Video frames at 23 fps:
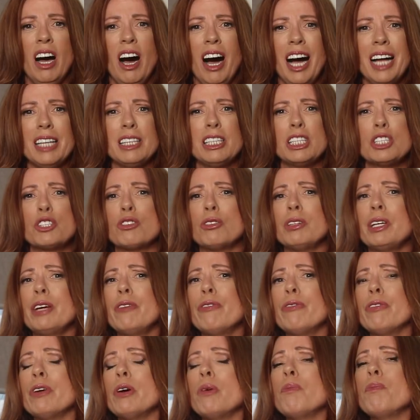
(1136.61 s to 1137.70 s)
I literally
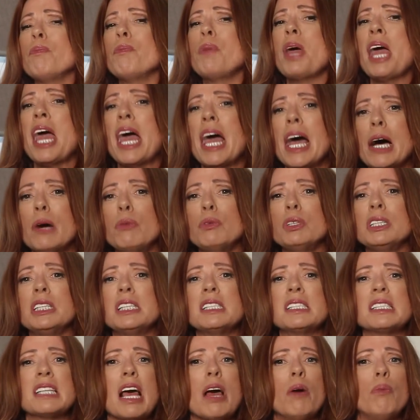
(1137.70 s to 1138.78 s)
felt
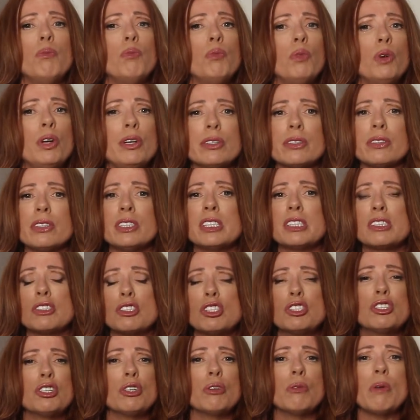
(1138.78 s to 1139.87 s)
powerless and worthless to
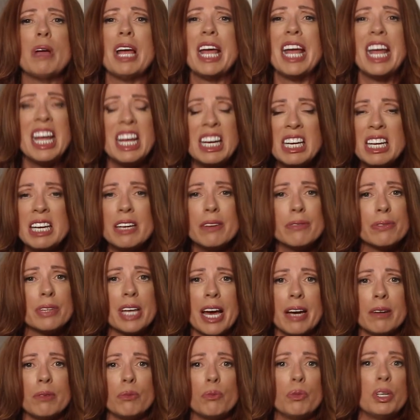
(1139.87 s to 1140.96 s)
do any of
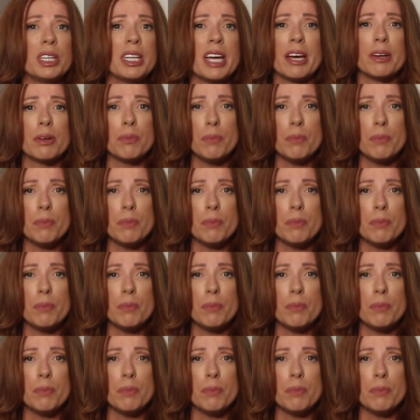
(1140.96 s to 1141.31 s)
that without a